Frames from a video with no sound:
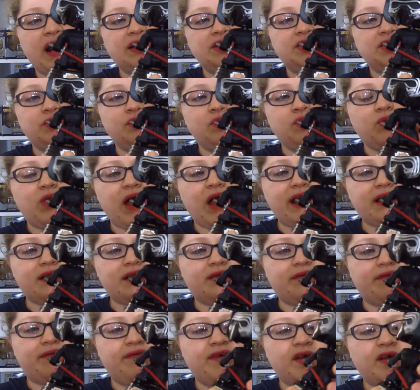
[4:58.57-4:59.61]
I do like
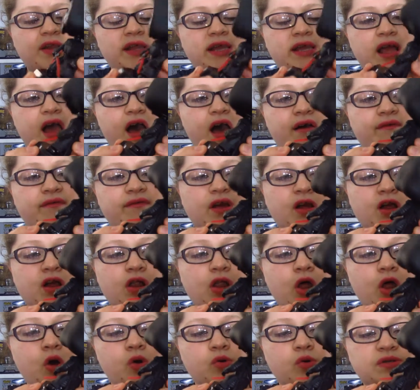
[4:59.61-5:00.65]
the feeling of the
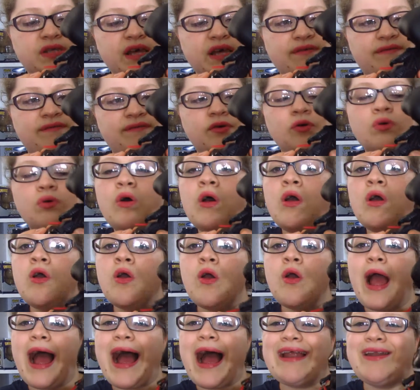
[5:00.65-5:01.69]
clothes. They feel,
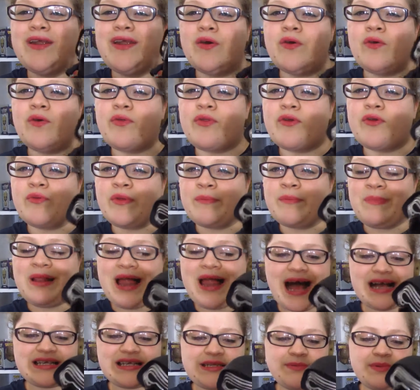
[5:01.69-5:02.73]
I know they're
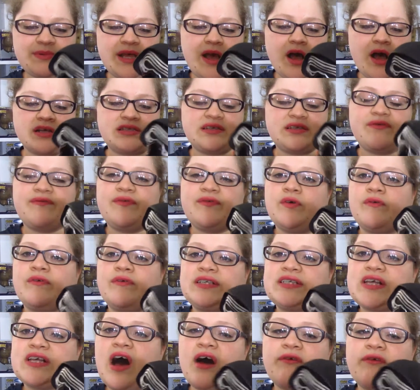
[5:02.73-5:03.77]
plastic, but they also feel
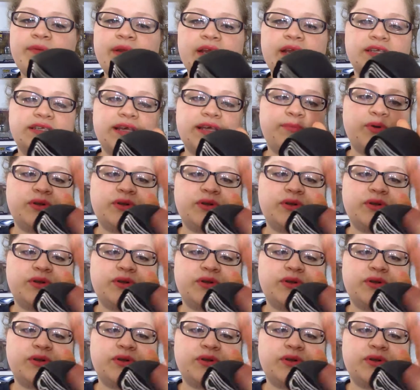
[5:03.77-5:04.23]
soft because they